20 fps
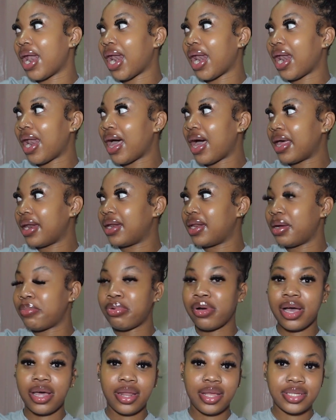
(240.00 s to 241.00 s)
lot of their
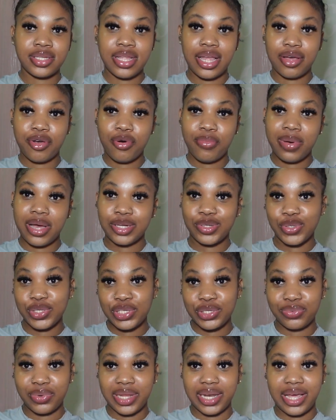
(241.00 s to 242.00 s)
products like on my
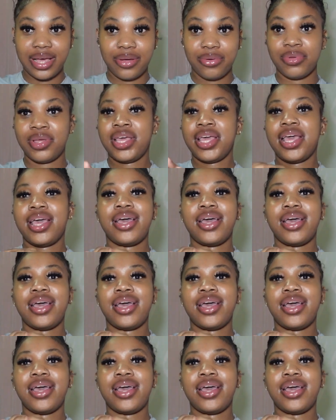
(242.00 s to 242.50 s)
dresser right now.